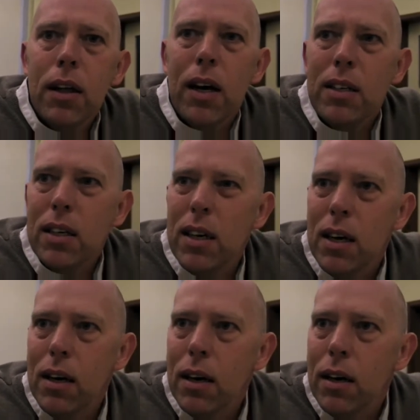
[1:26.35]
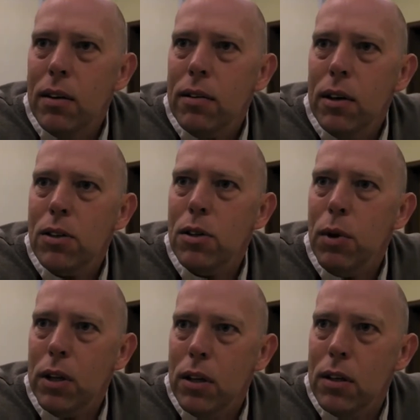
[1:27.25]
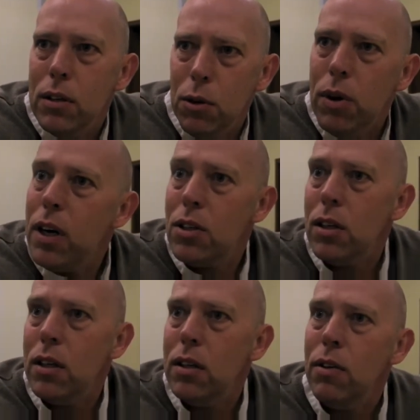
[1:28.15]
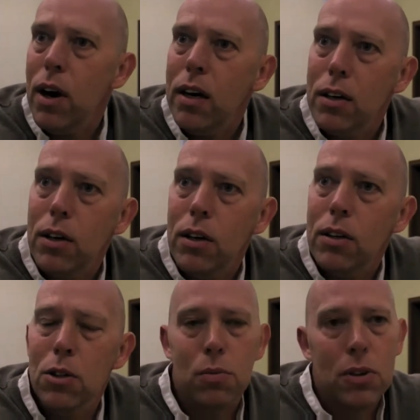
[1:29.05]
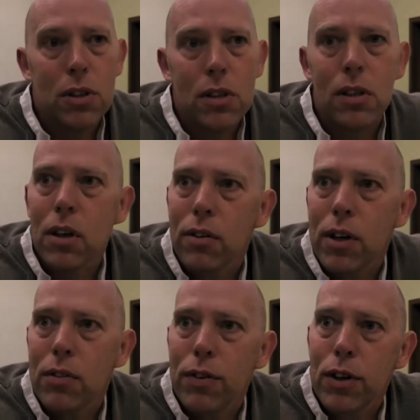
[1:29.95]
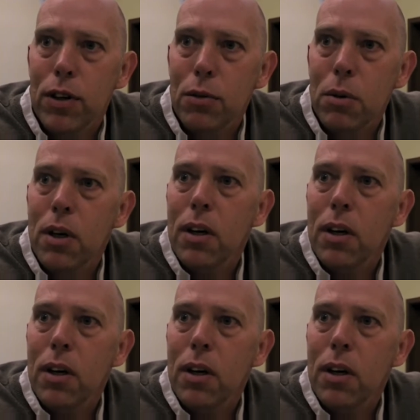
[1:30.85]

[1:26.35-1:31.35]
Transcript: indicator as to whether you were actually in the right course. Was this the career for you?